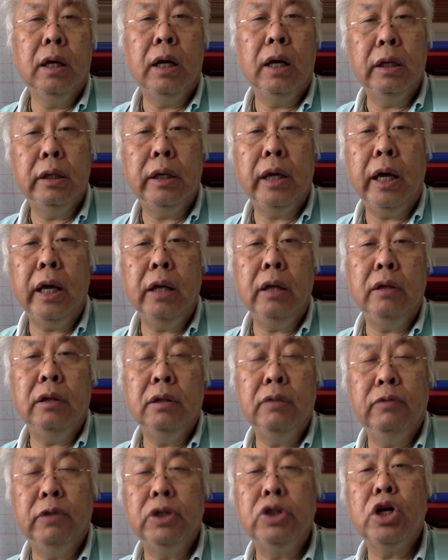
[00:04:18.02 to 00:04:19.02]
Again,
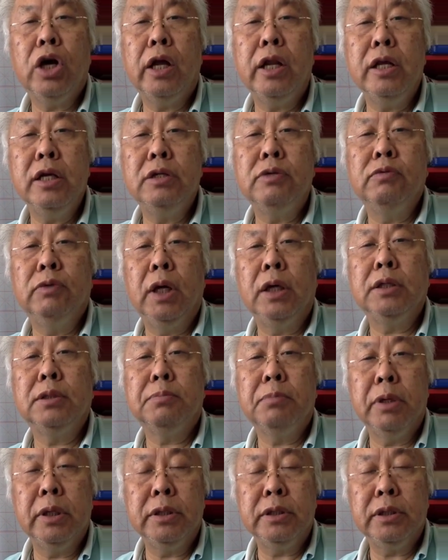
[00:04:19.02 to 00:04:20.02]
we Chinese will
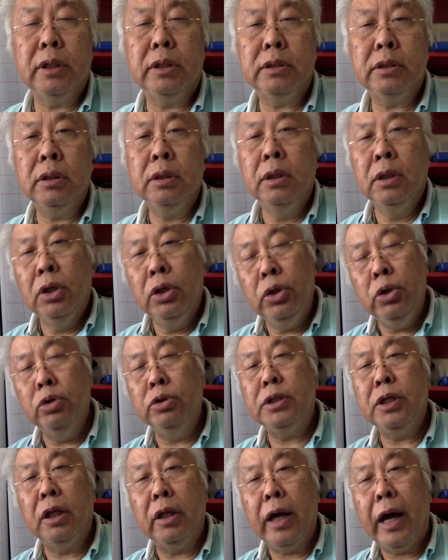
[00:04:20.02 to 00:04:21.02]
express it
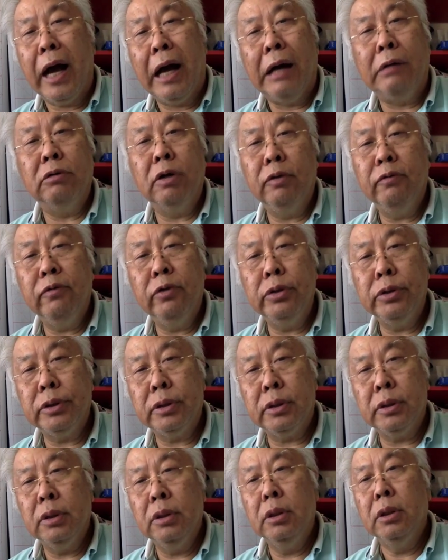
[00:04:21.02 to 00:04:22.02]
using the hour
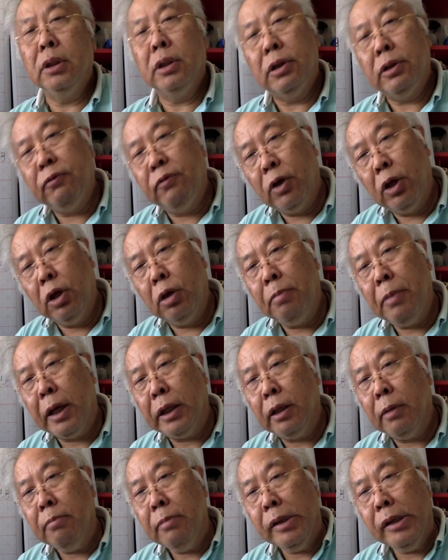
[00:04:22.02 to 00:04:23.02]
first, followed by
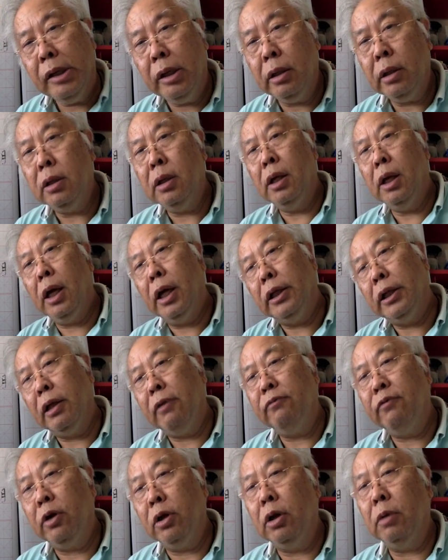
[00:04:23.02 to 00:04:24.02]
the minute, and then
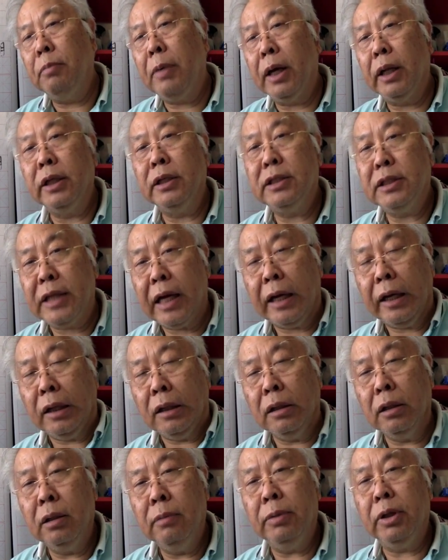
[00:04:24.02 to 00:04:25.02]
followed by the second,
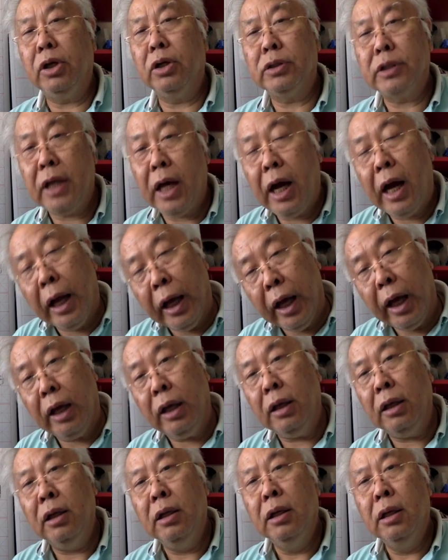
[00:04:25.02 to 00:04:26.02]
because
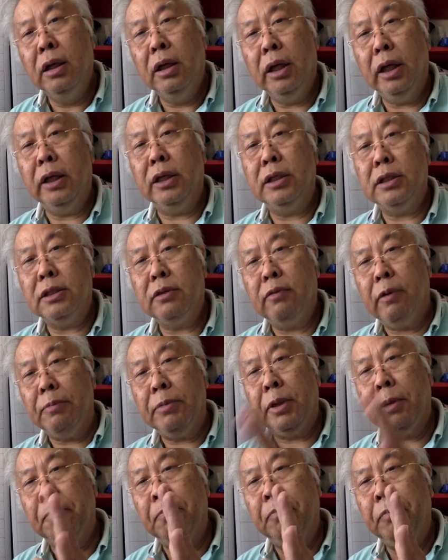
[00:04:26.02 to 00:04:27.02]
again, it is from
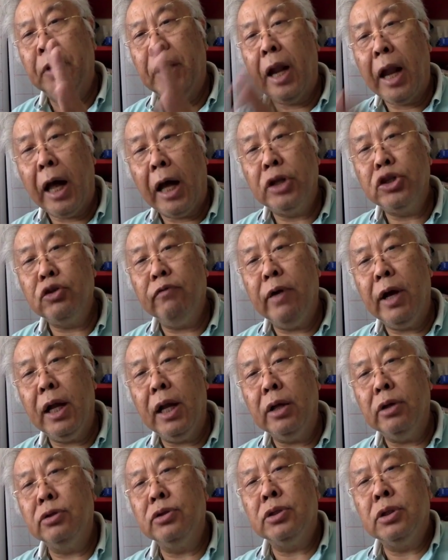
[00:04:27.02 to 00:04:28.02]
the larger
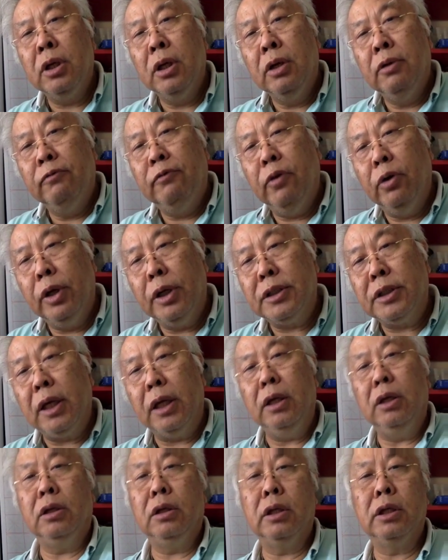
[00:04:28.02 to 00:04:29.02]
values
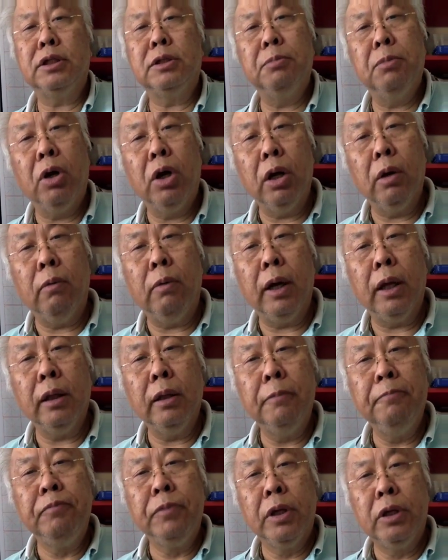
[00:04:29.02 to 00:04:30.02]
focusing into the smaller one.
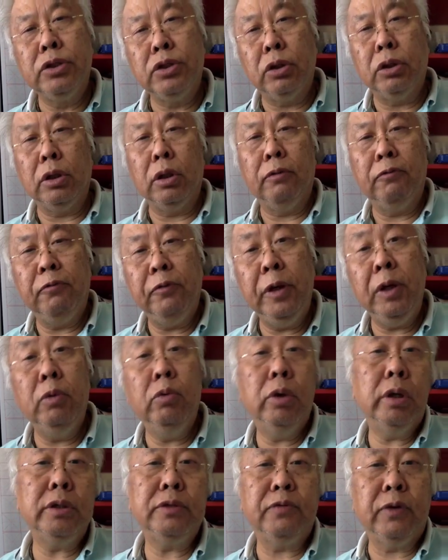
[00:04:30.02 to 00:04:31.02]
So the three
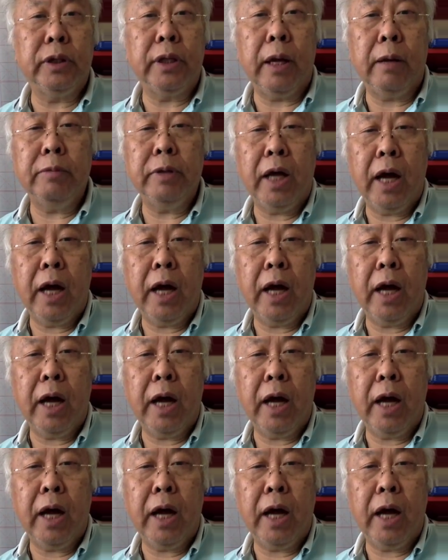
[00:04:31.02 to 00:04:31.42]
words for that